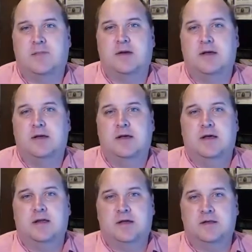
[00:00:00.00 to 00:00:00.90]
But
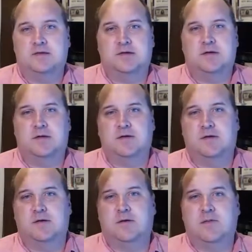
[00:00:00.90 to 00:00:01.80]
Neil, listen, you're
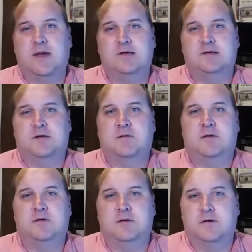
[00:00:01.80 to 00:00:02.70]
you're amazing at what
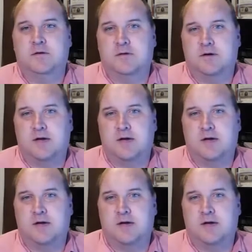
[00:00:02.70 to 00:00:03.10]
you do,